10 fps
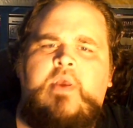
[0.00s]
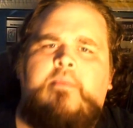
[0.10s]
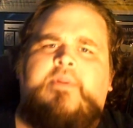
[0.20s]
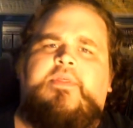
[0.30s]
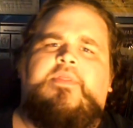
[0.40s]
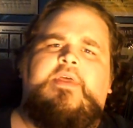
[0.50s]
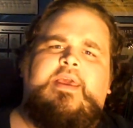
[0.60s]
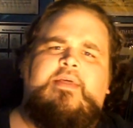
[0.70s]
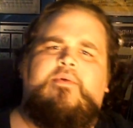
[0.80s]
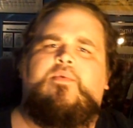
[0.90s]
But the
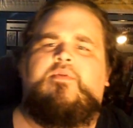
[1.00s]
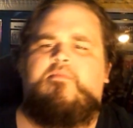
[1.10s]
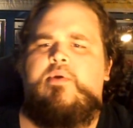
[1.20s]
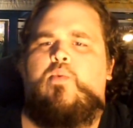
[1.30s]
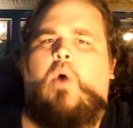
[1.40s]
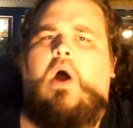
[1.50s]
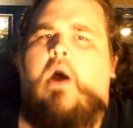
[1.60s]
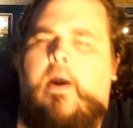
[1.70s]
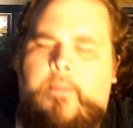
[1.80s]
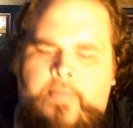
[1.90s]
thing with
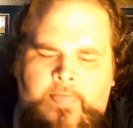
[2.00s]
Benoit,